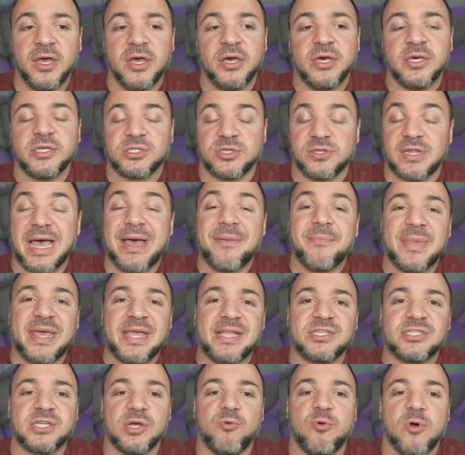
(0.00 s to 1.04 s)
So that means
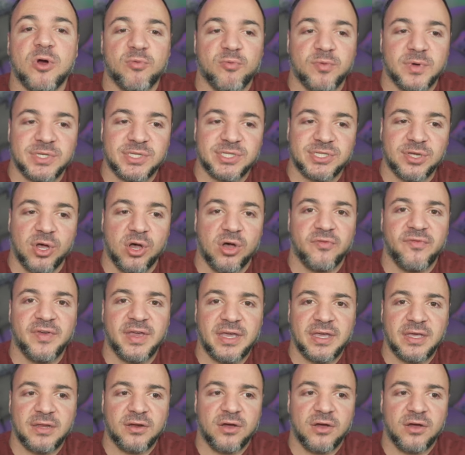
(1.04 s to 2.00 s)
that we're resolving it